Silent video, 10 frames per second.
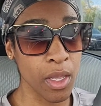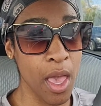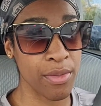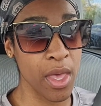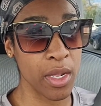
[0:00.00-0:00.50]

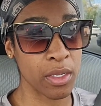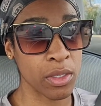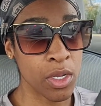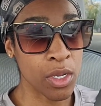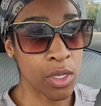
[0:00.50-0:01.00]
And then
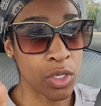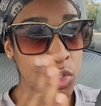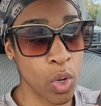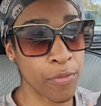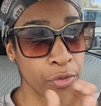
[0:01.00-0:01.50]

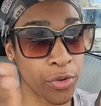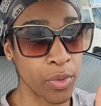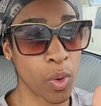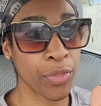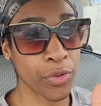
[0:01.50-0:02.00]
12:30 to
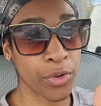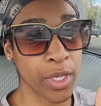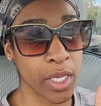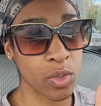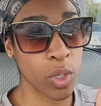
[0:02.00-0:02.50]

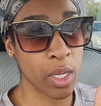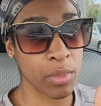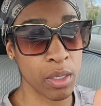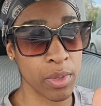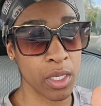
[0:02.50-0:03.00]
1:30 is when I'm
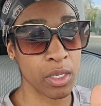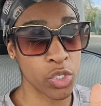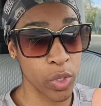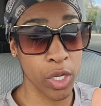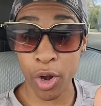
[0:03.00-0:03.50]
going to be
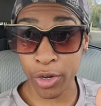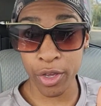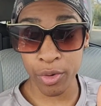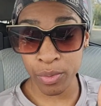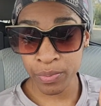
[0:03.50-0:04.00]
doing
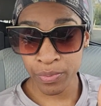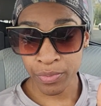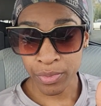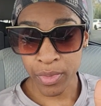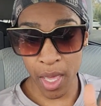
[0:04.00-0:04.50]
cardio.
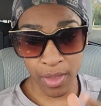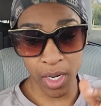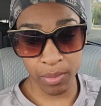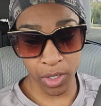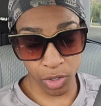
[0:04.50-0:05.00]
And then
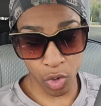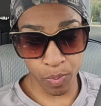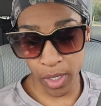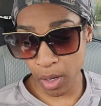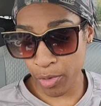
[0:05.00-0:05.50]
I'm going to go
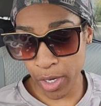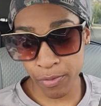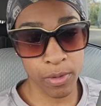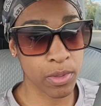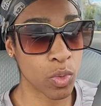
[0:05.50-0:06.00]
pick up Reagan
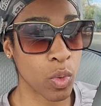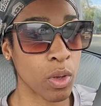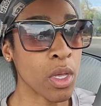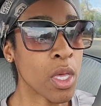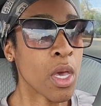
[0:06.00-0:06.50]
from
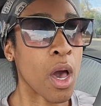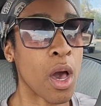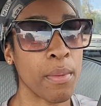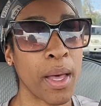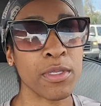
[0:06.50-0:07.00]
school.
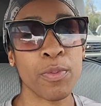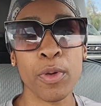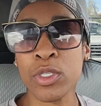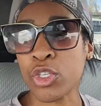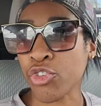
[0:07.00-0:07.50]
I'm
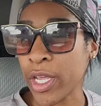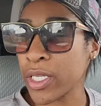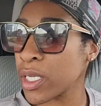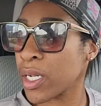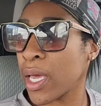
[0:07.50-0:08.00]
supposed to train
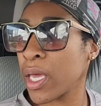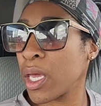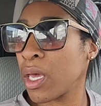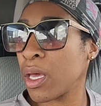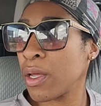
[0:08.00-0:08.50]

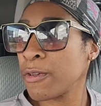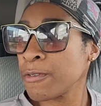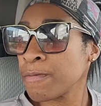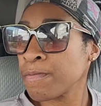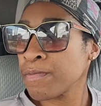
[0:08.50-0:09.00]
tonight.
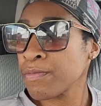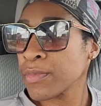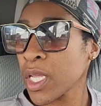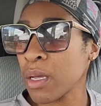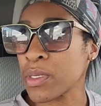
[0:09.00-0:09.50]

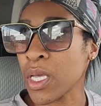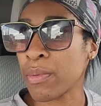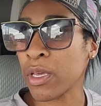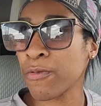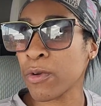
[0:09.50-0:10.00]
I'm
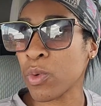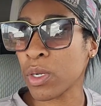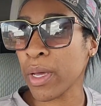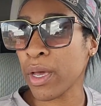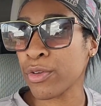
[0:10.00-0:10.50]
subbing for one of
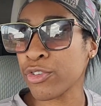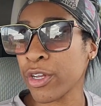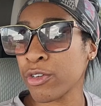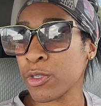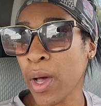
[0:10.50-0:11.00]
my other
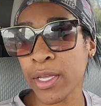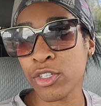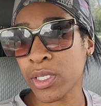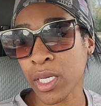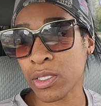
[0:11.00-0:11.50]
trainers, but I
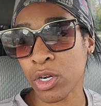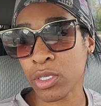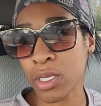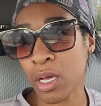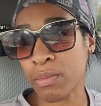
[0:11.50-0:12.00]
just texted our
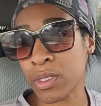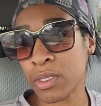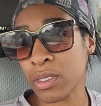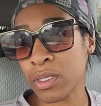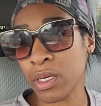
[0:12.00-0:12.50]

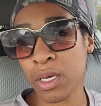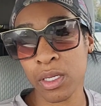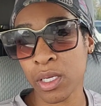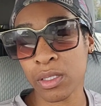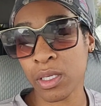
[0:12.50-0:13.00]
subs
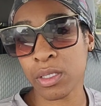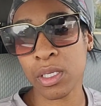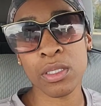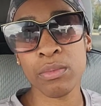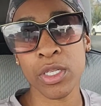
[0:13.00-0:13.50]
and I said,
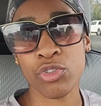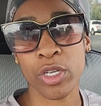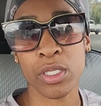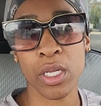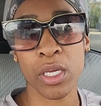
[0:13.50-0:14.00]
can somebody
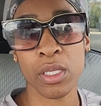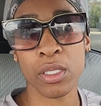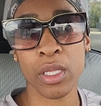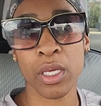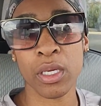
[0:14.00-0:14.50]
train tonight?
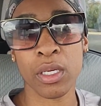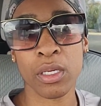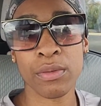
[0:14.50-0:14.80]
Like,